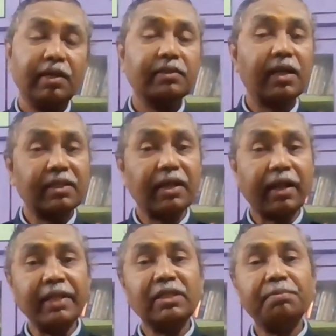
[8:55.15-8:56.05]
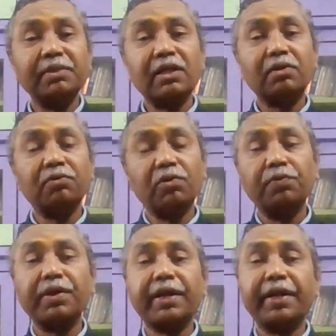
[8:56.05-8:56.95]
That is the ninth measure
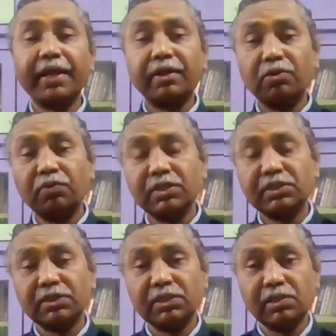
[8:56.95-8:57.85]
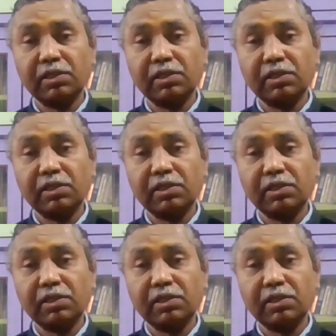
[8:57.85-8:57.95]
we can take towards